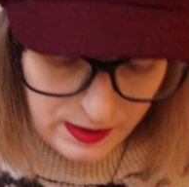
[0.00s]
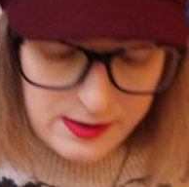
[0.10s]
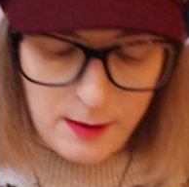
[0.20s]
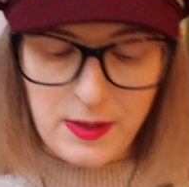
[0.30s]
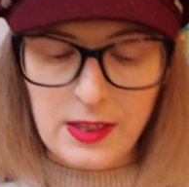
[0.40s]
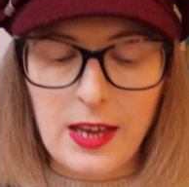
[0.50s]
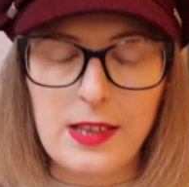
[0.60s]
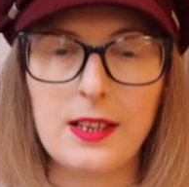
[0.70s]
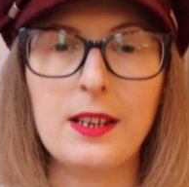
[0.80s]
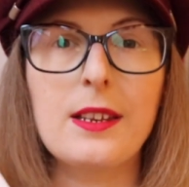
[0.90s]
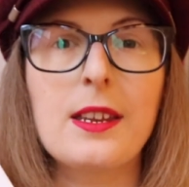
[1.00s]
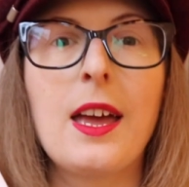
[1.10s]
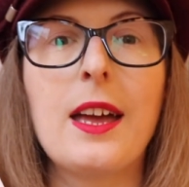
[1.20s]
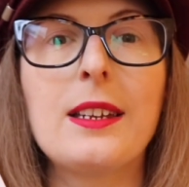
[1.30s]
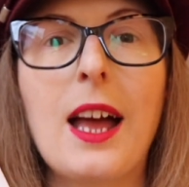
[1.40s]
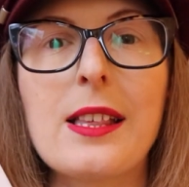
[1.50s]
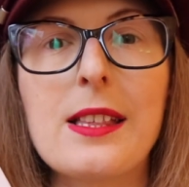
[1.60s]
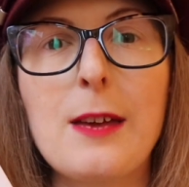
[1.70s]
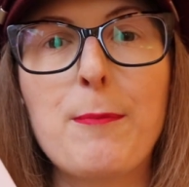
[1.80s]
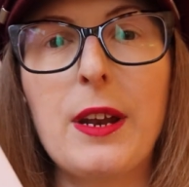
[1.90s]
Something that isn't
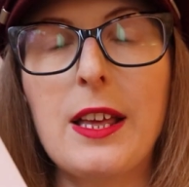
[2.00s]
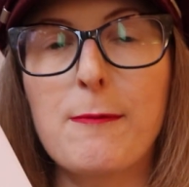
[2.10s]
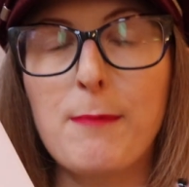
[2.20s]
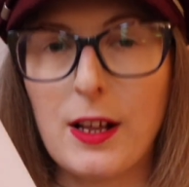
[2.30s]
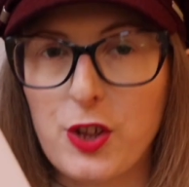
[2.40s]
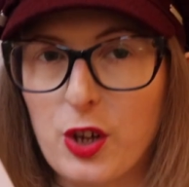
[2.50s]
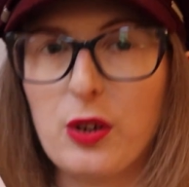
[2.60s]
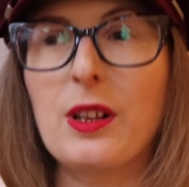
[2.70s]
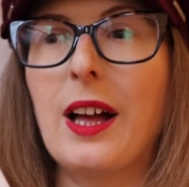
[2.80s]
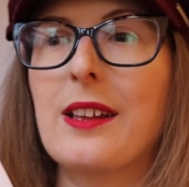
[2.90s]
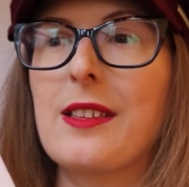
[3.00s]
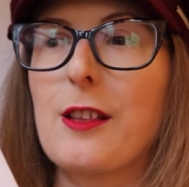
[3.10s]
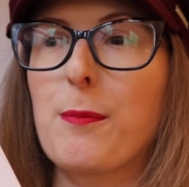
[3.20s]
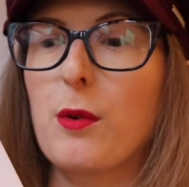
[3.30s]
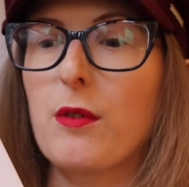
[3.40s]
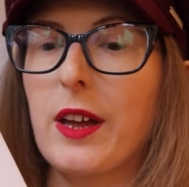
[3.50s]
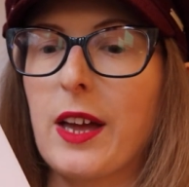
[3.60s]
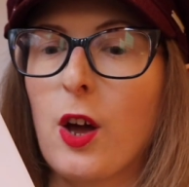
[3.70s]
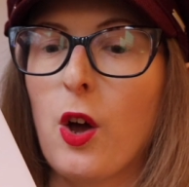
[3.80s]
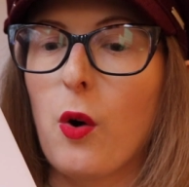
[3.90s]
nasty but is magical and is
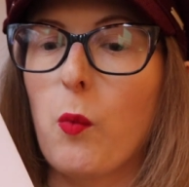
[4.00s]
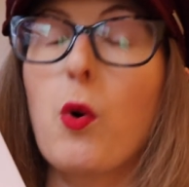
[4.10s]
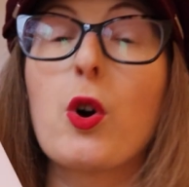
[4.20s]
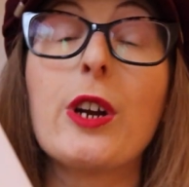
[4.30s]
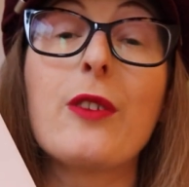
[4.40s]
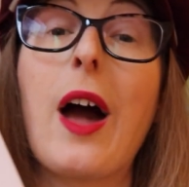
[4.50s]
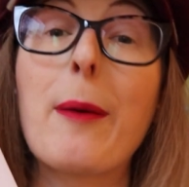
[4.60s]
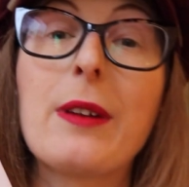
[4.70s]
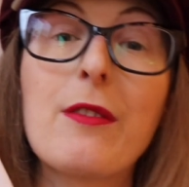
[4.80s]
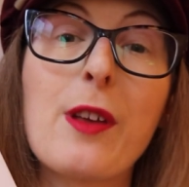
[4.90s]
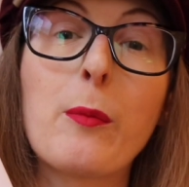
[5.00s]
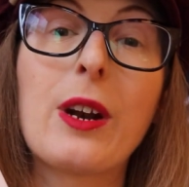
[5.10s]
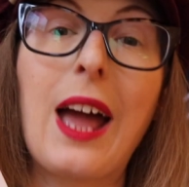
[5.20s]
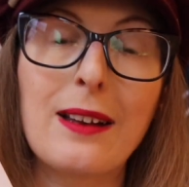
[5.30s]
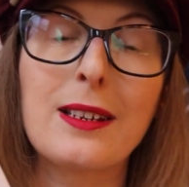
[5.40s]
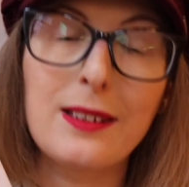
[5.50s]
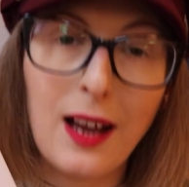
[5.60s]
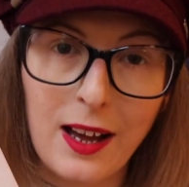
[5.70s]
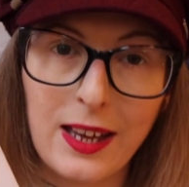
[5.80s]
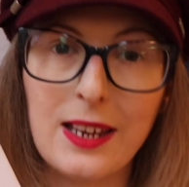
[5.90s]
exploring what could have happened if someone hadn't
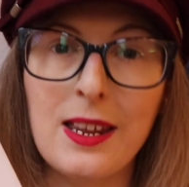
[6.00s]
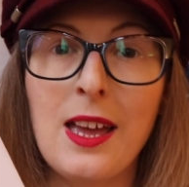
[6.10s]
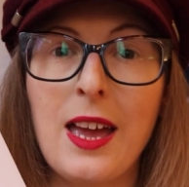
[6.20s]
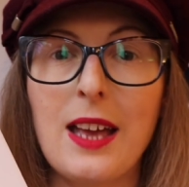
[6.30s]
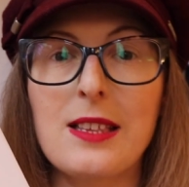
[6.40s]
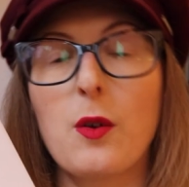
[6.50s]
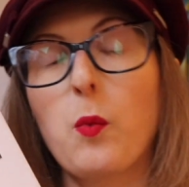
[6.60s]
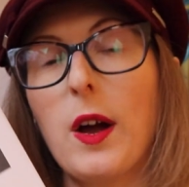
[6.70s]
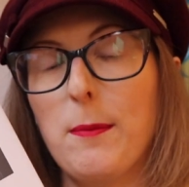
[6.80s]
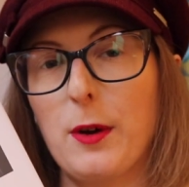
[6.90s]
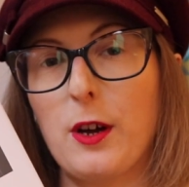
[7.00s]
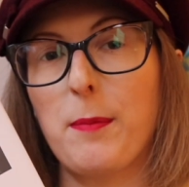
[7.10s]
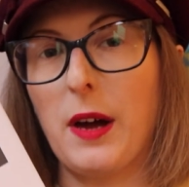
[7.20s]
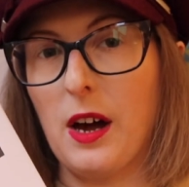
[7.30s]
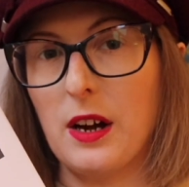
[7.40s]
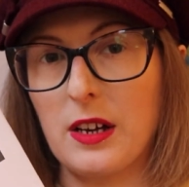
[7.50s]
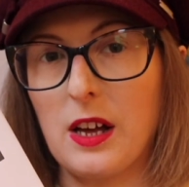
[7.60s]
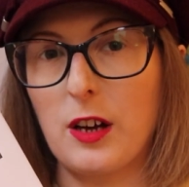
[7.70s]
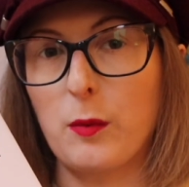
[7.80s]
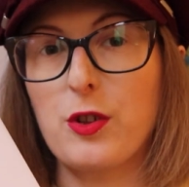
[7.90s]
died is The White Book by Hwang
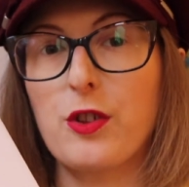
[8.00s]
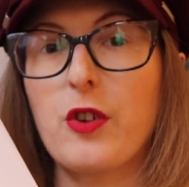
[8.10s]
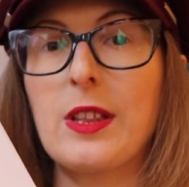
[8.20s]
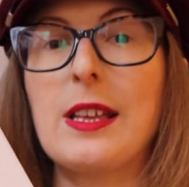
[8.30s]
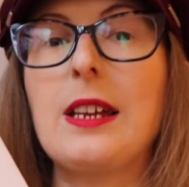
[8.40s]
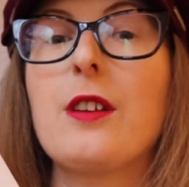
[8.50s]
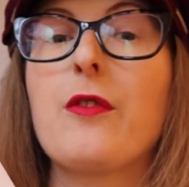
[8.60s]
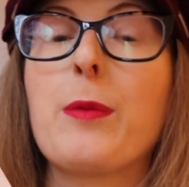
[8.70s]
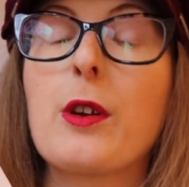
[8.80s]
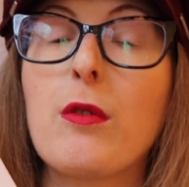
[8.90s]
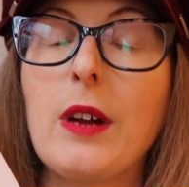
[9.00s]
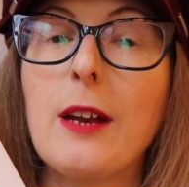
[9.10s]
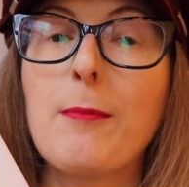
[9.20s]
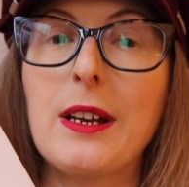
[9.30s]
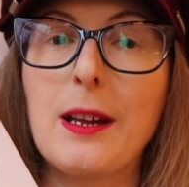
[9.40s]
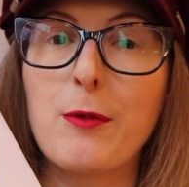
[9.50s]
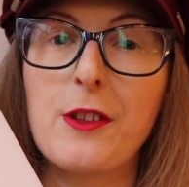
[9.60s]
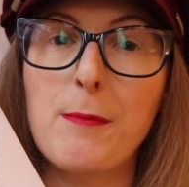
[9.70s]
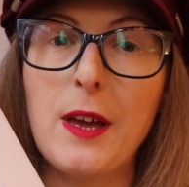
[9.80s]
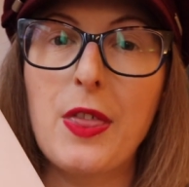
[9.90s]
Kang, which is translated from the Korean by Deborah
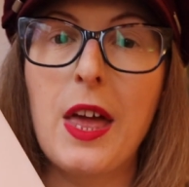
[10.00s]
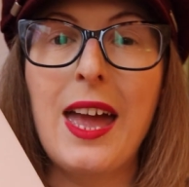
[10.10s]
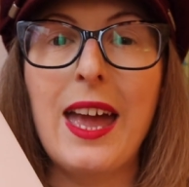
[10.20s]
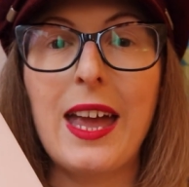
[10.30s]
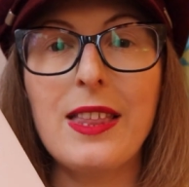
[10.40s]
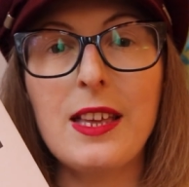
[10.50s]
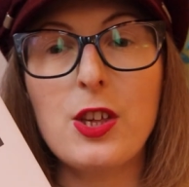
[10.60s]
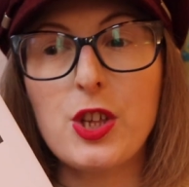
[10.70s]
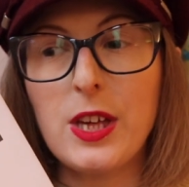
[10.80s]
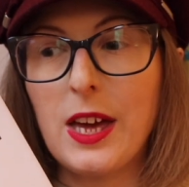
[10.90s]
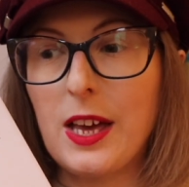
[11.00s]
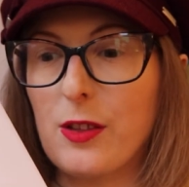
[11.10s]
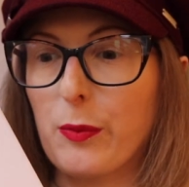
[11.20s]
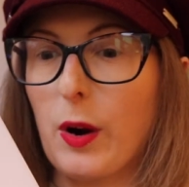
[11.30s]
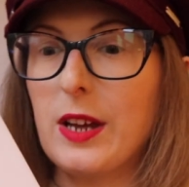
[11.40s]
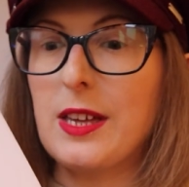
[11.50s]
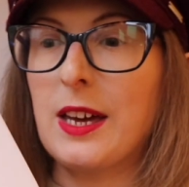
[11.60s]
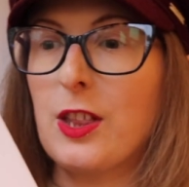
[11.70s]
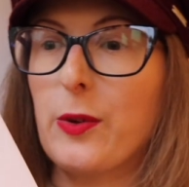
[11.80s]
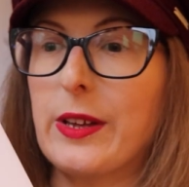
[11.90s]
Smith. In this, she is
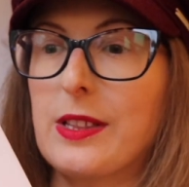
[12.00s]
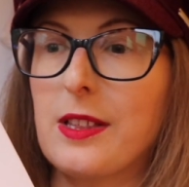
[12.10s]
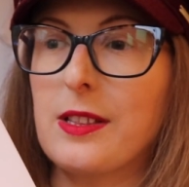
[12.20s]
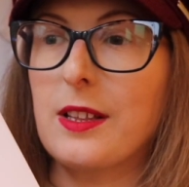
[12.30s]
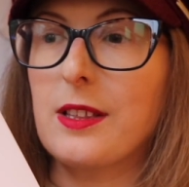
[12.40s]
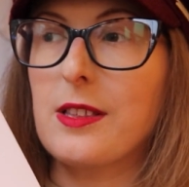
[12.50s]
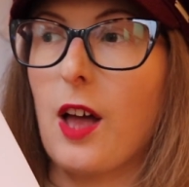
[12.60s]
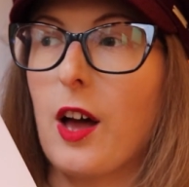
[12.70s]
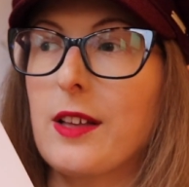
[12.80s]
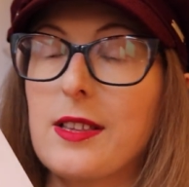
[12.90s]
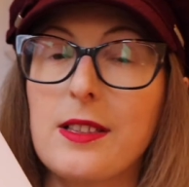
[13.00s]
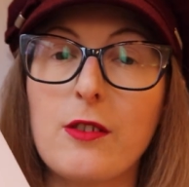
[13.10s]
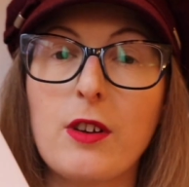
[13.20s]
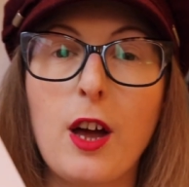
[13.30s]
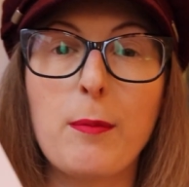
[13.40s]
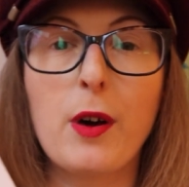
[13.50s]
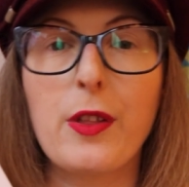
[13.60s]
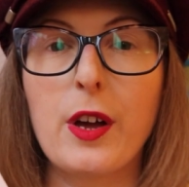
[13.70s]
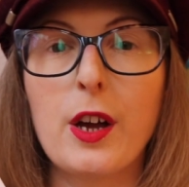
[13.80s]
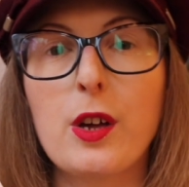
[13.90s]
writing into existence her sister and her
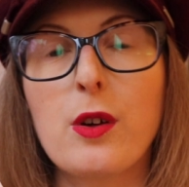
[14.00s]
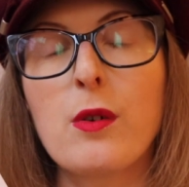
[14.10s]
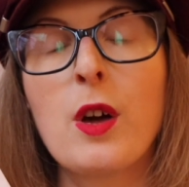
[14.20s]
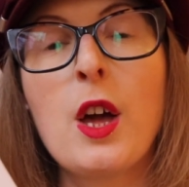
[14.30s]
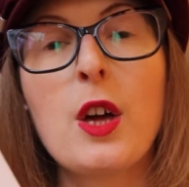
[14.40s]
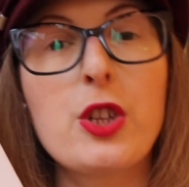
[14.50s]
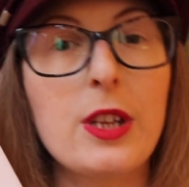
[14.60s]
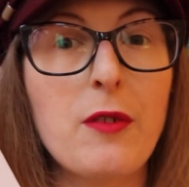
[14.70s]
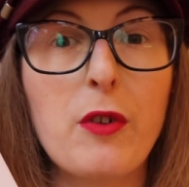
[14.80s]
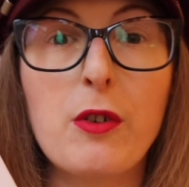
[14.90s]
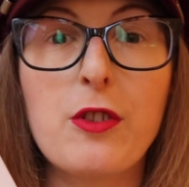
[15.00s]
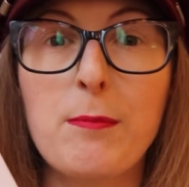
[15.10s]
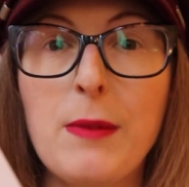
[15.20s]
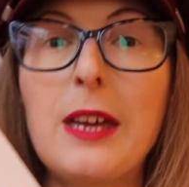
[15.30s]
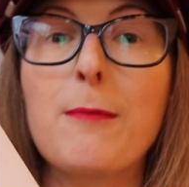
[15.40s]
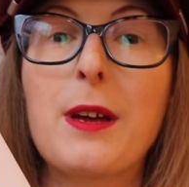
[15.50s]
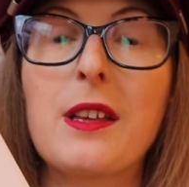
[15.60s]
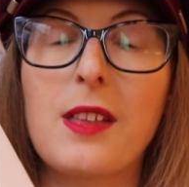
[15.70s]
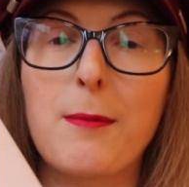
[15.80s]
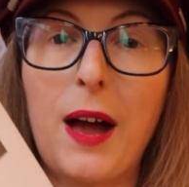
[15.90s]
brother, who she never got to meet
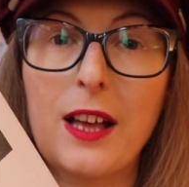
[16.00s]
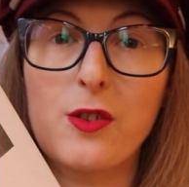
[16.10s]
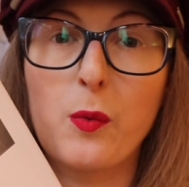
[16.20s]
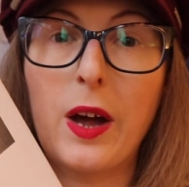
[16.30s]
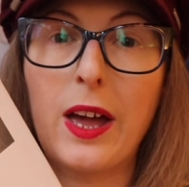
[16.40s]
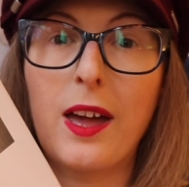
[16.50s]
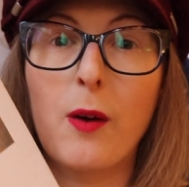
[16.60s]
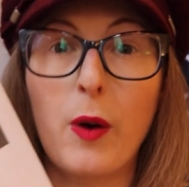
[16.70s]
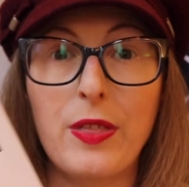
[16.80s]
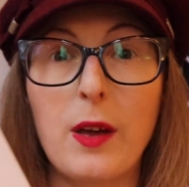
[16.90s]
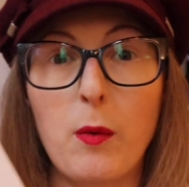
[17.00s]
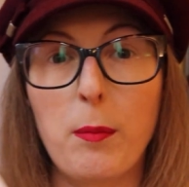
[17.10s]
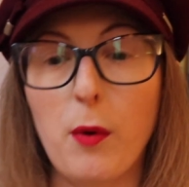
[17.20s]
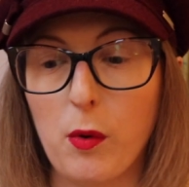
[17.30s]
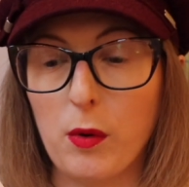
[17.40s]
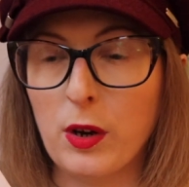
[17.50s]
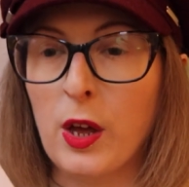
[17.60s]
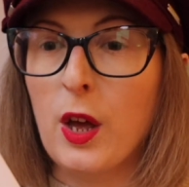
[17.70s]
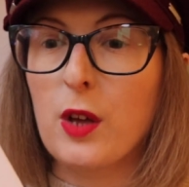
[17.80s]
because they passed away when they were born.